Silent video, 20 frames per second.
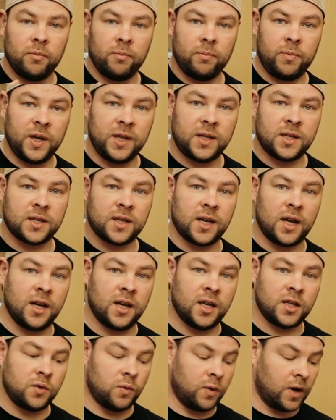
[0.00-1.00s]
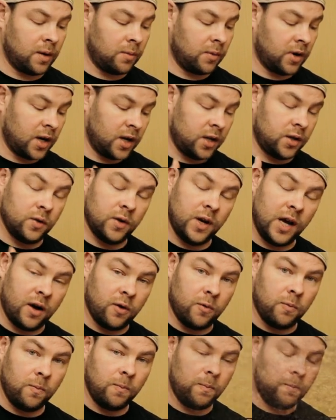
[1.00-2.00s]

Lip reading: pieces. And this is what I'm gonna do now.